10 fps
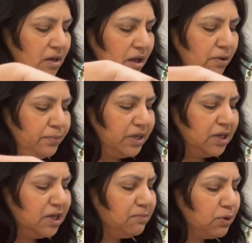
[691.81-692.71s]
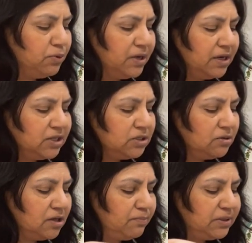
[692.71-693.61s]
I will keep cooking until
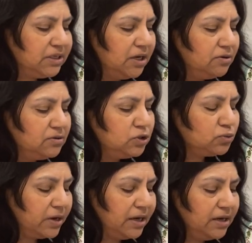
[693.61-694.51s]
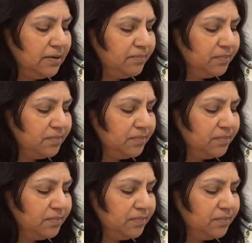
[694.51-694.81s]
the potatoes ready.